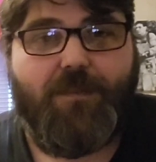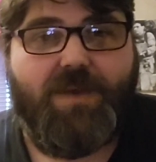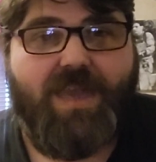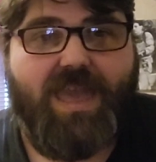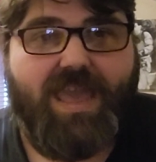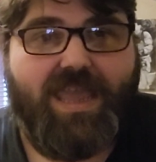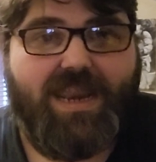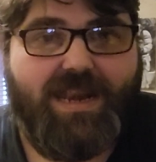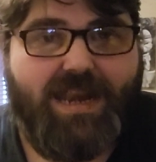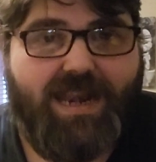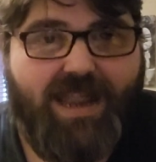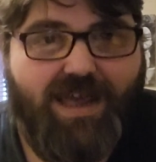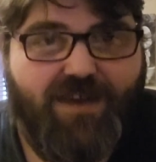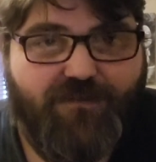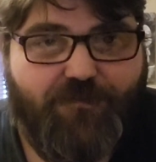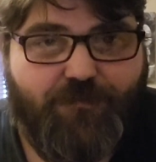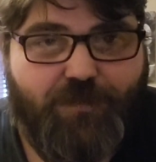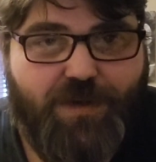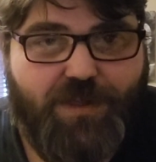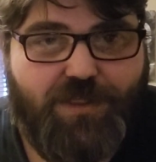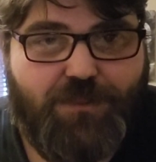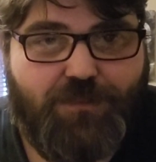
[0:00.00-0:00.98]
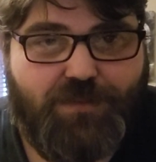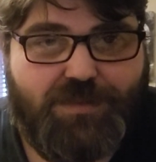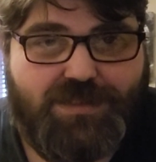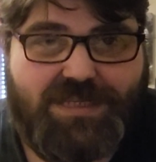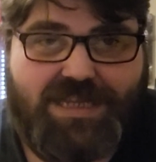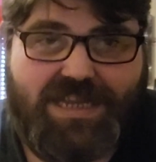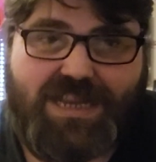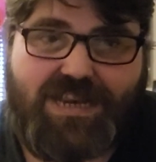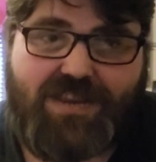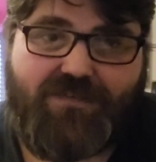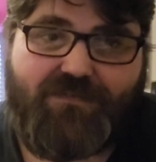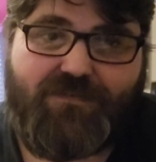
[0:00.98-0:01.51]
In Love Month,
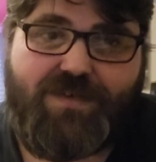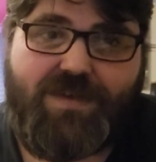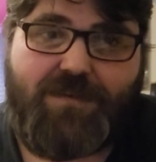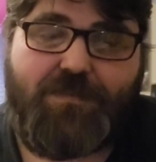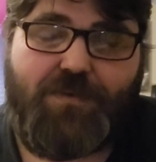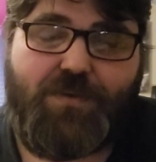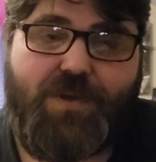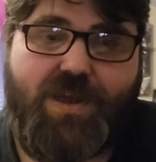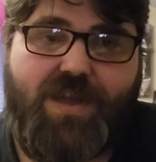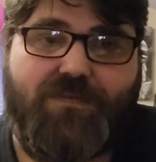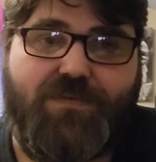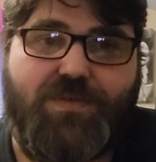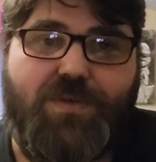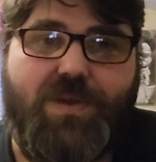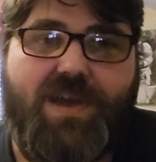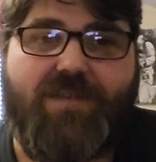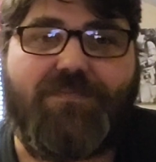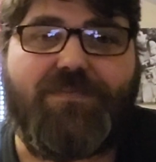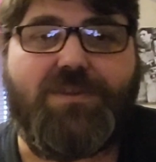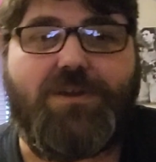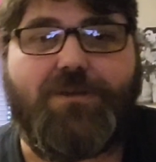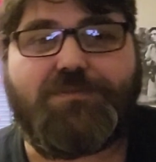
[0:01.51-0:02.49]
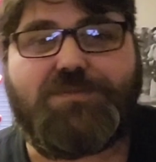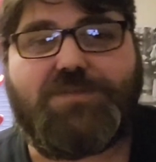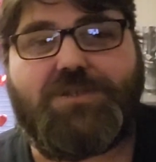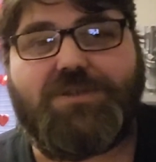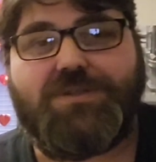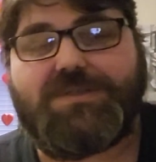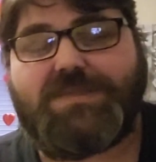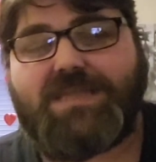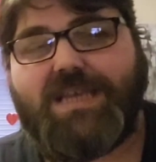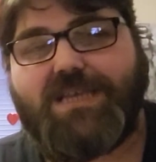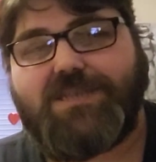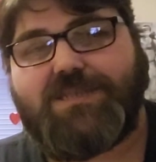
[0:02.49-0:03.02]
particularly of February, if you have the opportunity
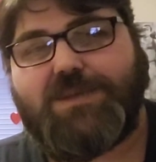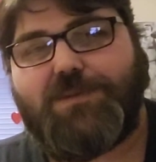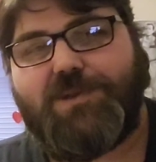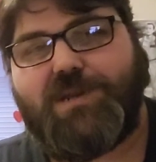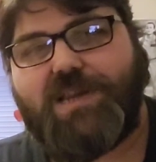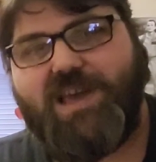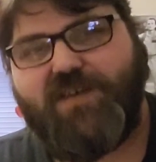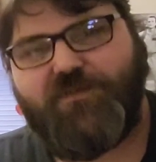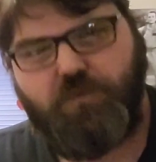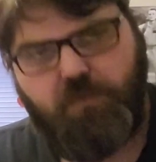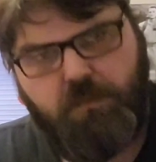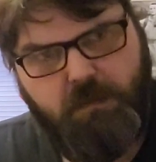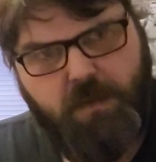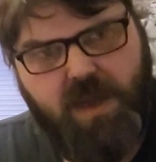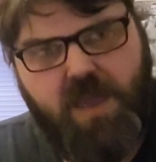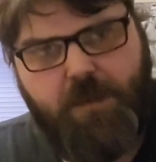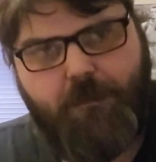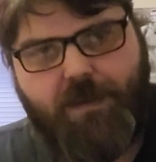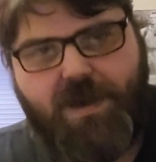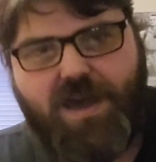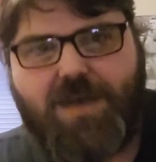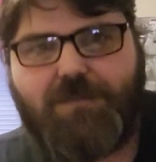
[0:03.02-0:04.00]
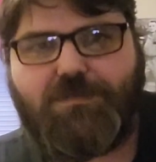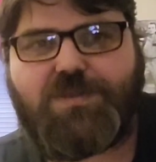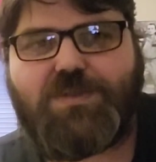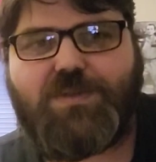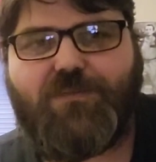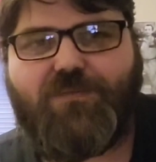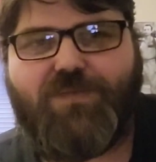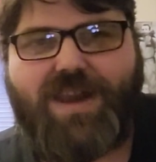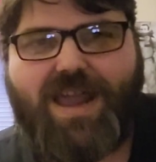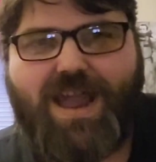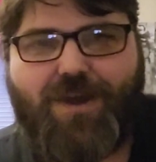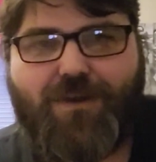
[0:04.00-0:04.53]
to tell someone you love them, maybe buy them some
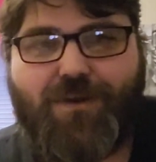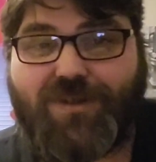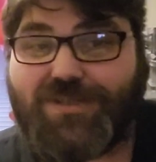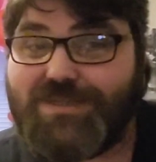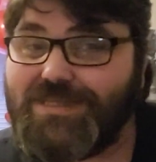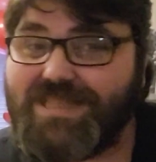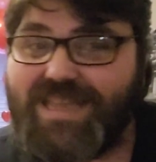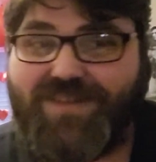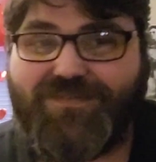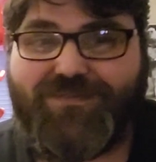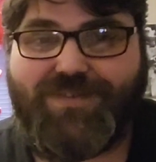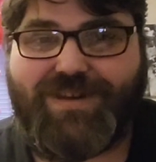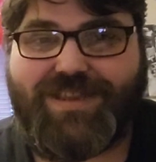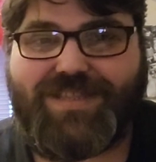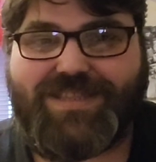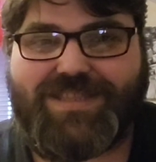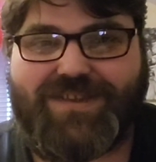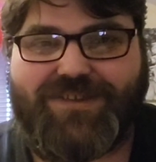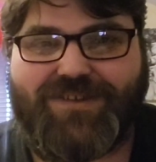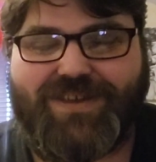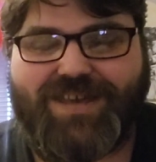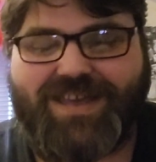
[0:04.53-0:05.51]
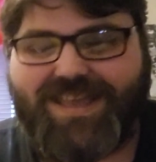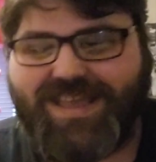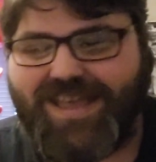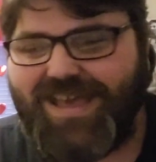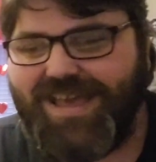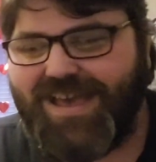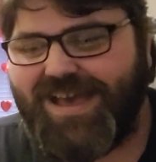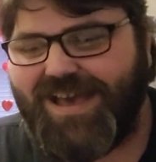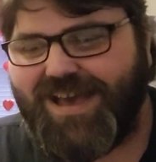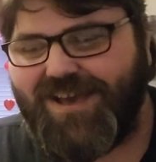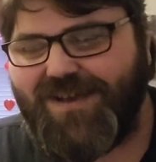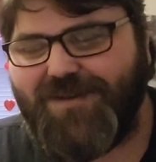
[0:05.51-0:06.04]
flowers. Definitely do it.
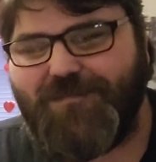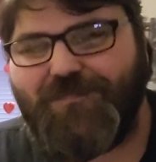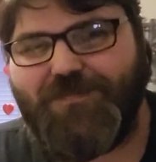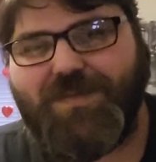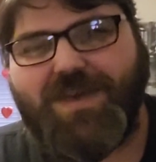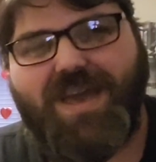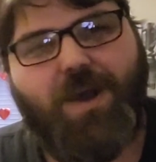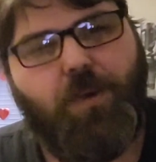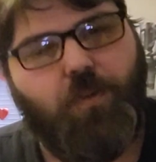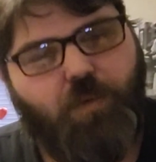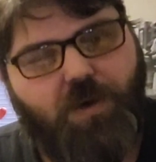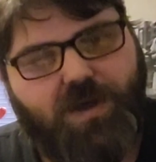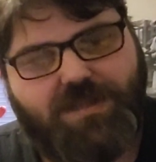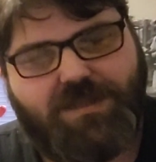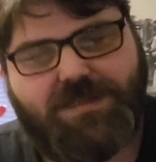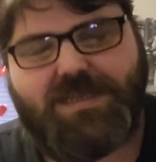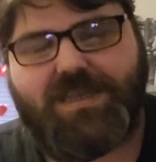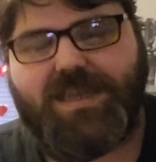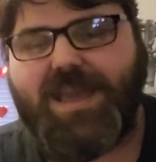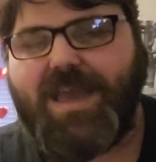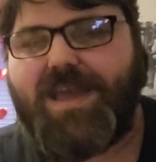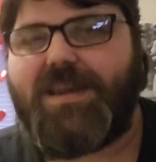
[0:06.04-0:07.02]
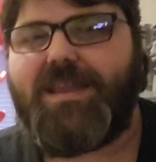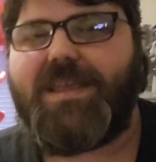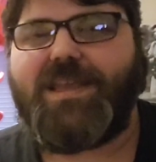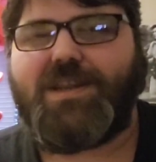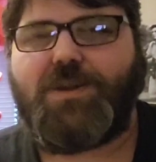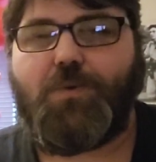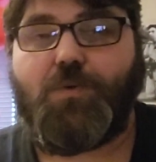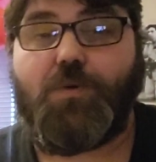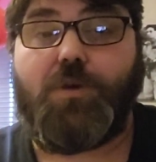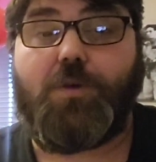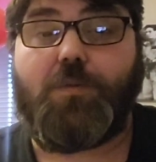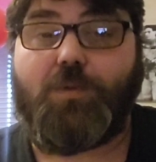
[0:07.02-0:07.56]
Once again, in a
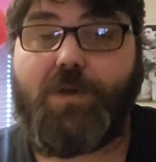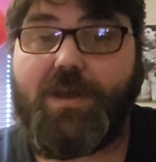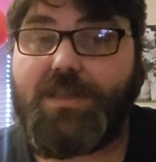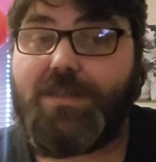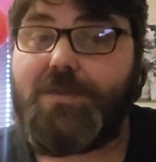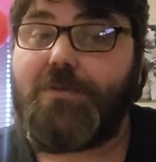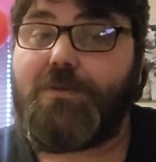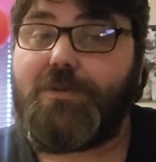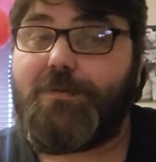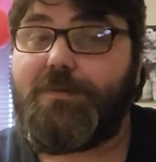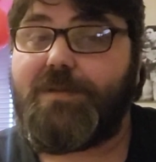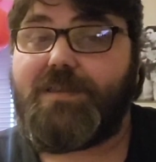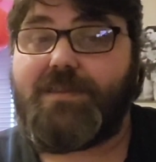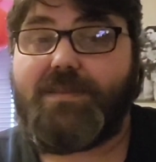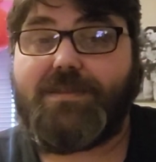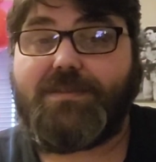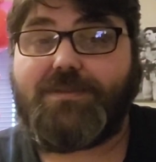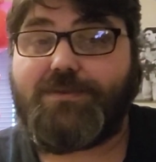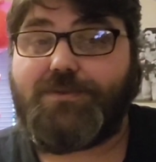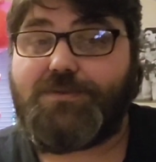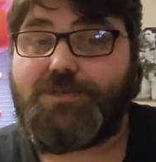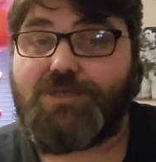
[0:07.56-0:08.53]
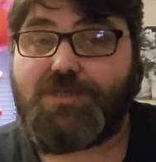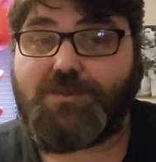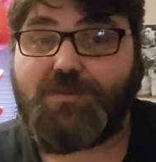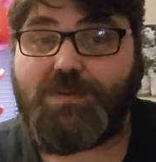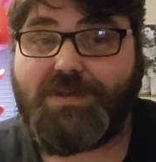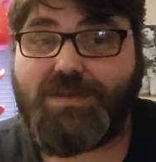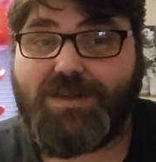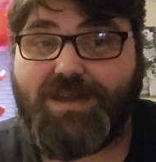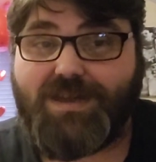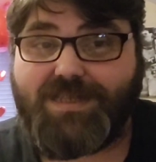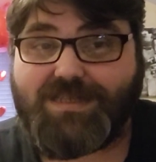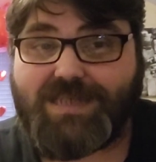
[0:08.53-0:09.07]
world where you can be anything at all, just be
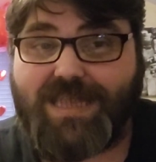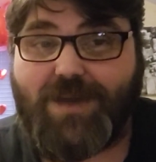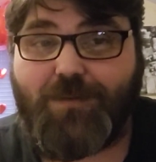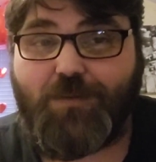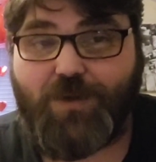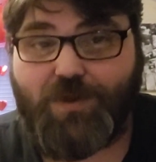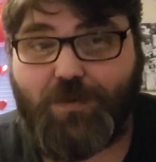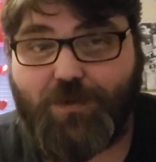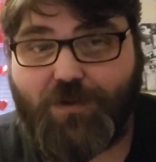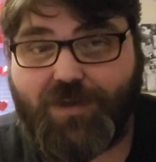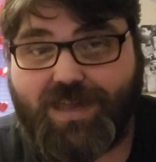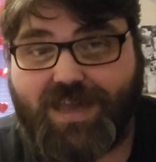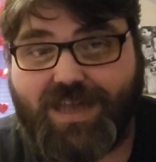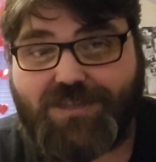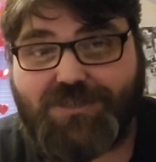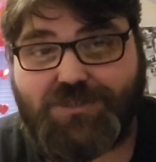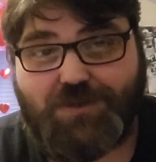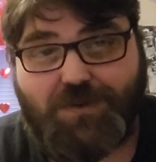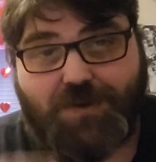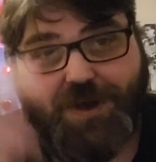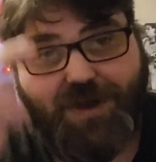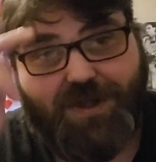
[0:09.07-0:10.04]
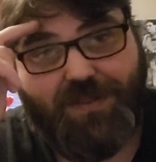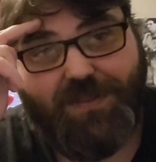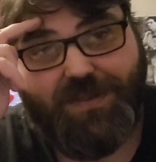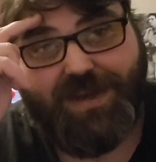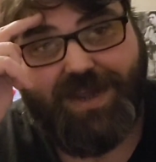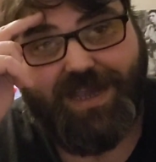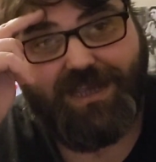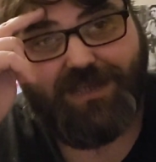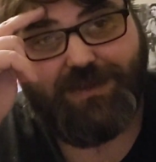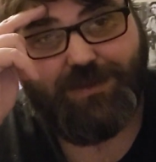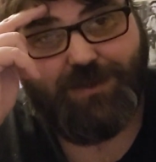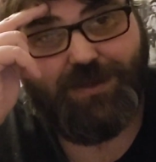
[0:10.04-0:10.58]
nice, and we will catch you on the
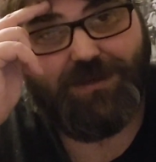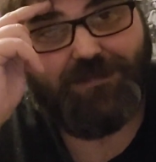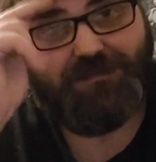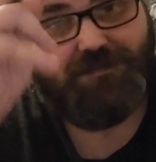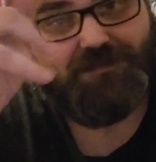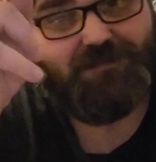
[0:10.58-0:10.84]
next one.